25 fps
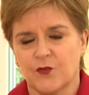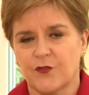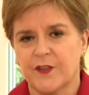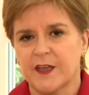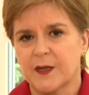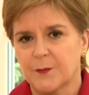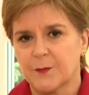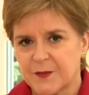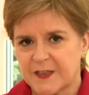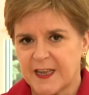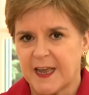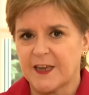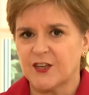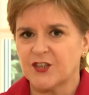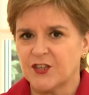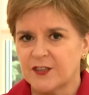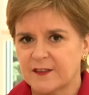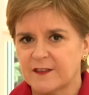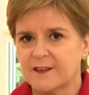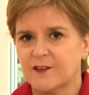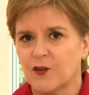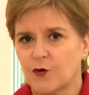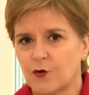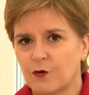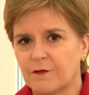So the
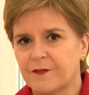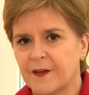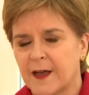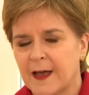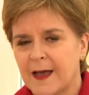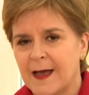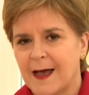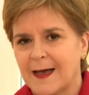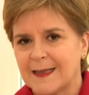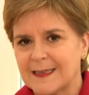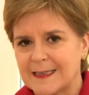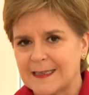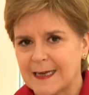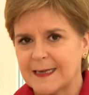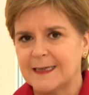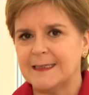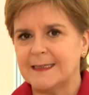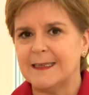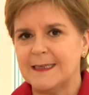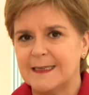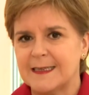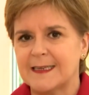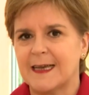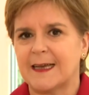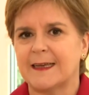obsessions of a
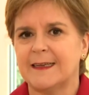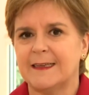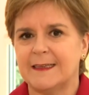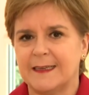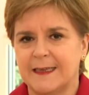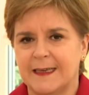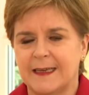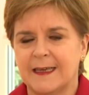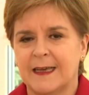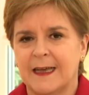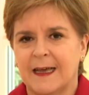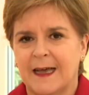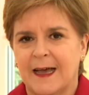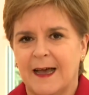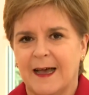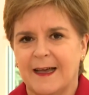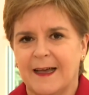tiny, tiny